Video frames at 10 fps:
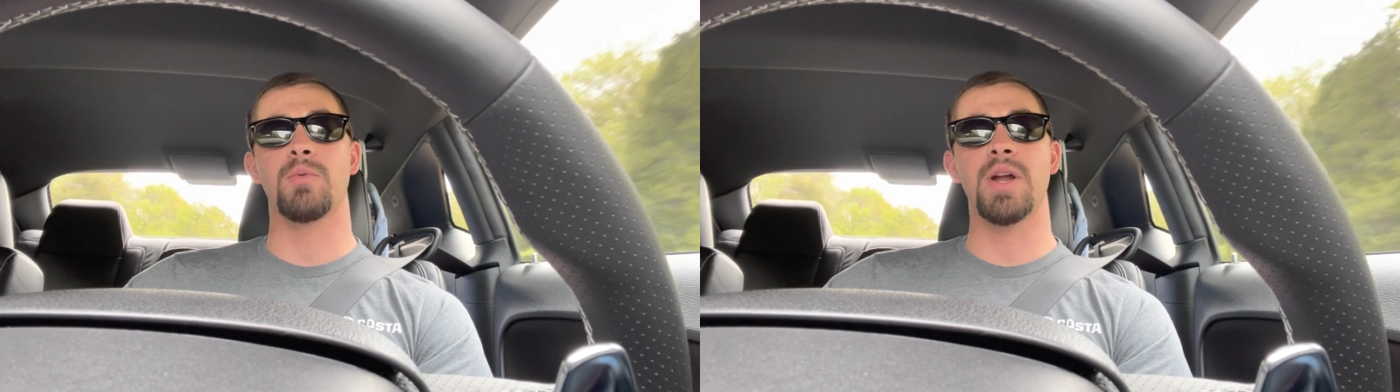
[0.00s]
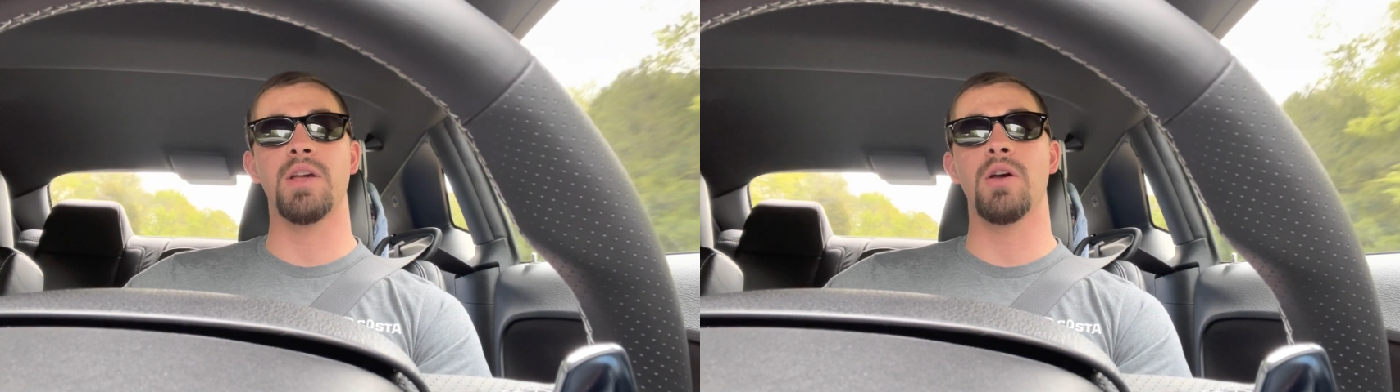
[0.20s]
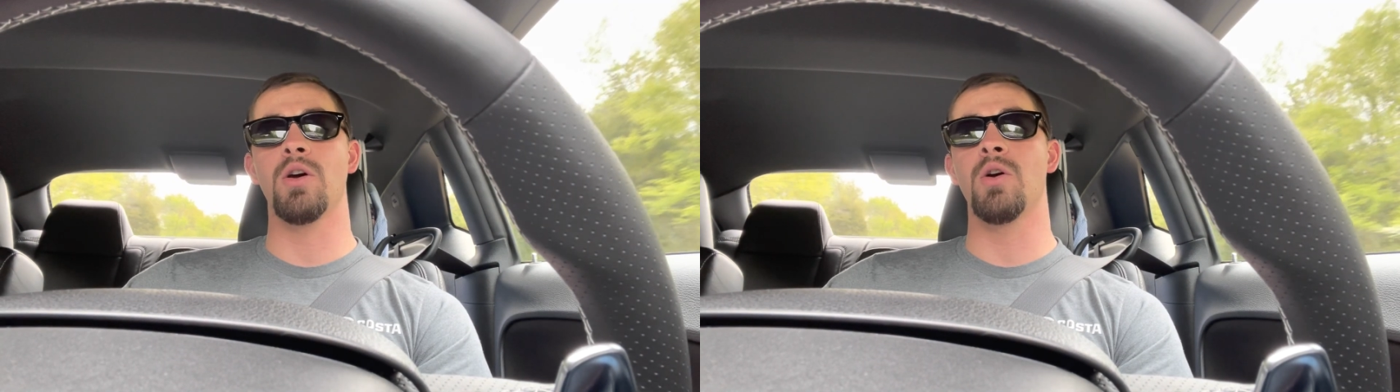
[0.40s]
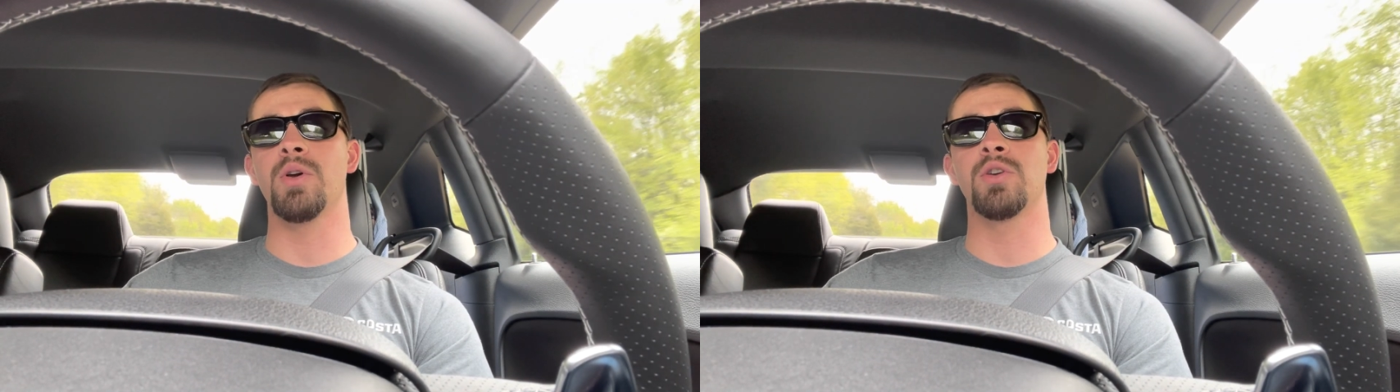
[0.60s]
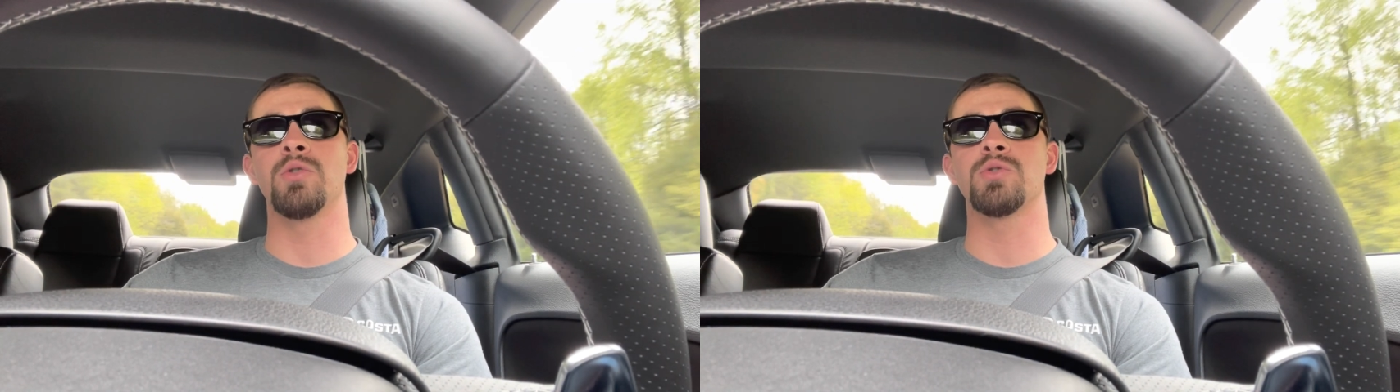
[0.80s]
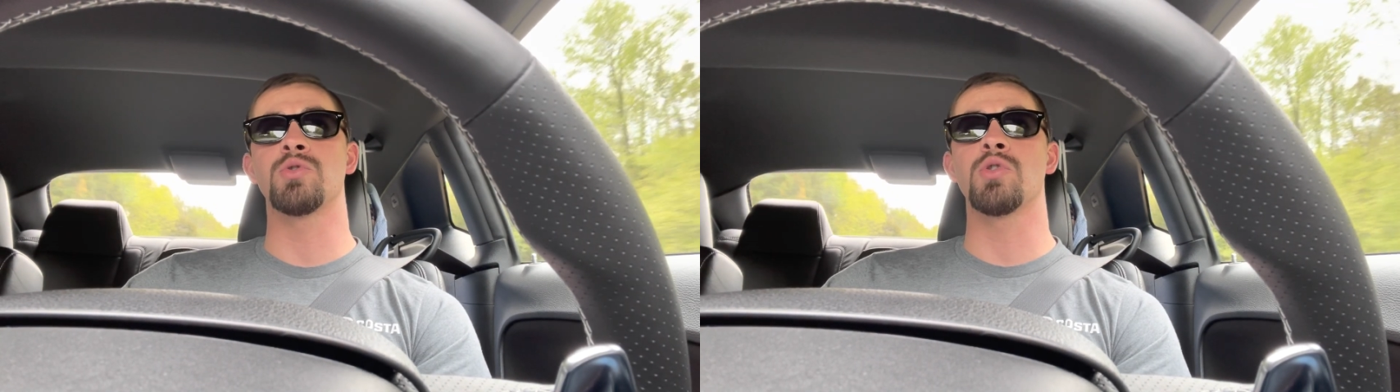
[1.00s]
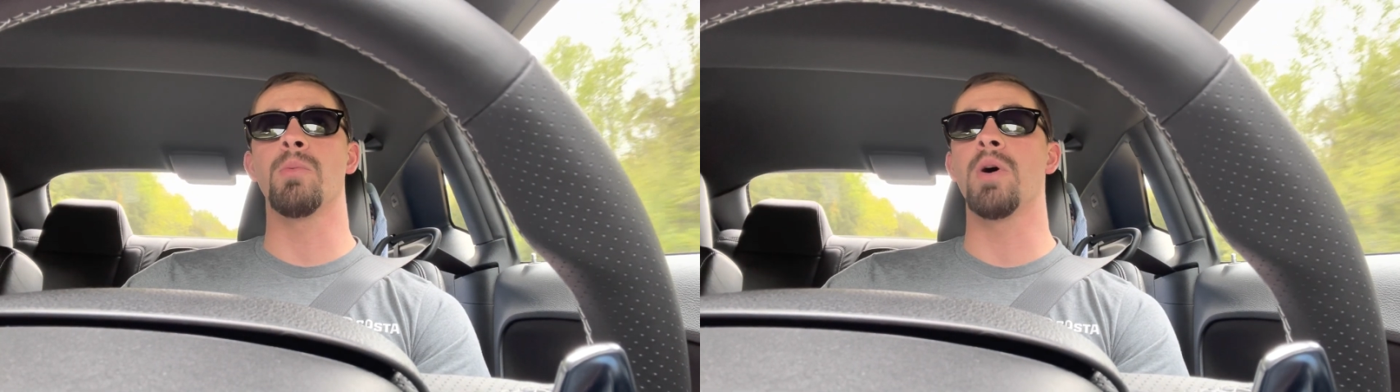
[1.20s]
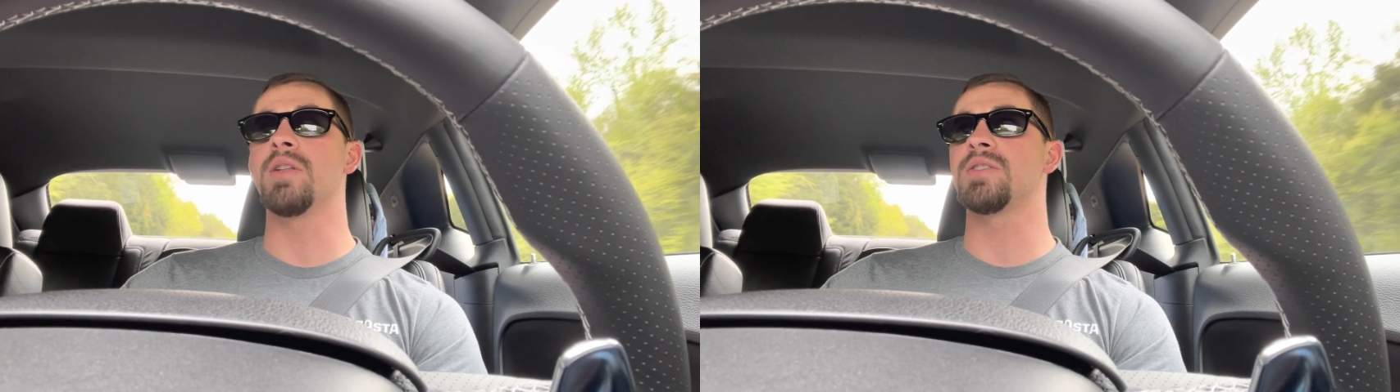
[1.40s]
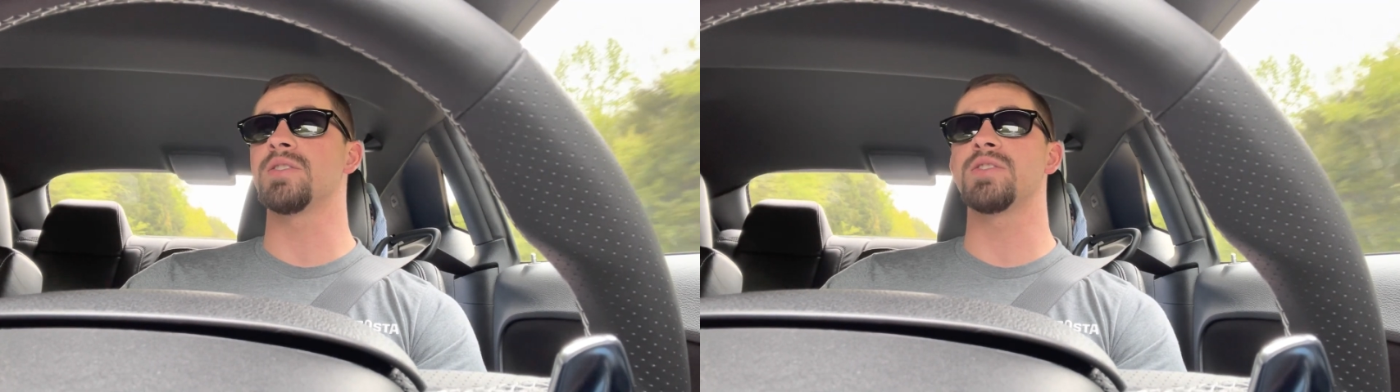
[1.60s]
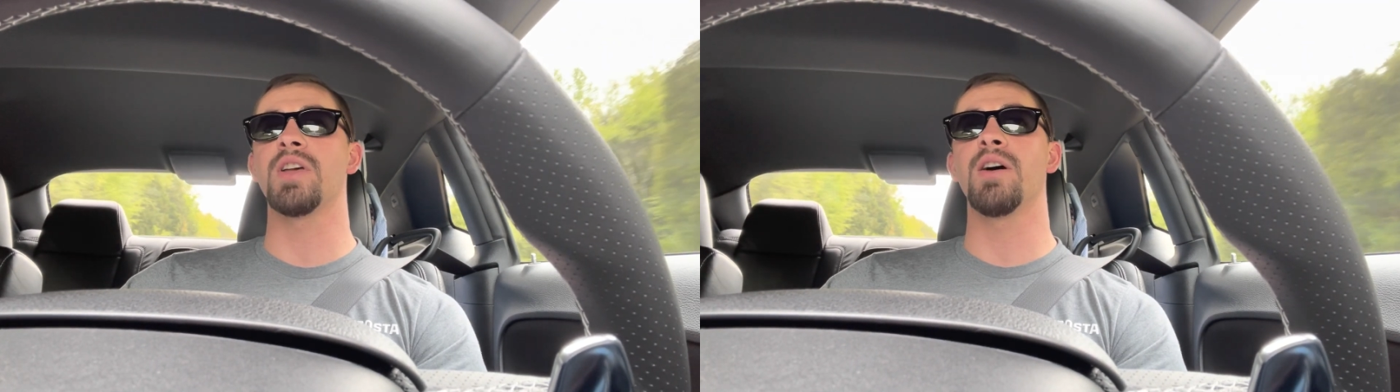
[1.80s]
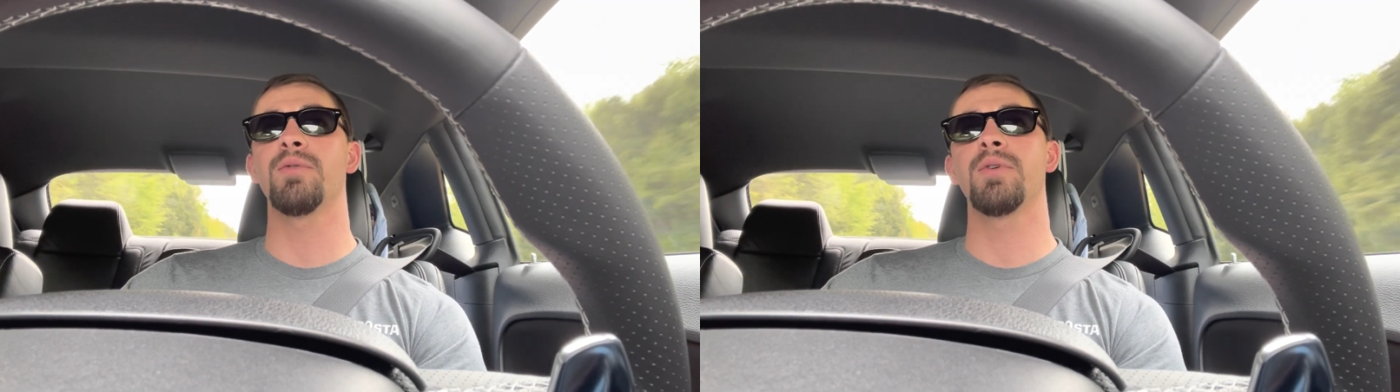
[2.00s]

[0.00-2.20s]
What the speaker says: radio and cruise control buttons and stuff,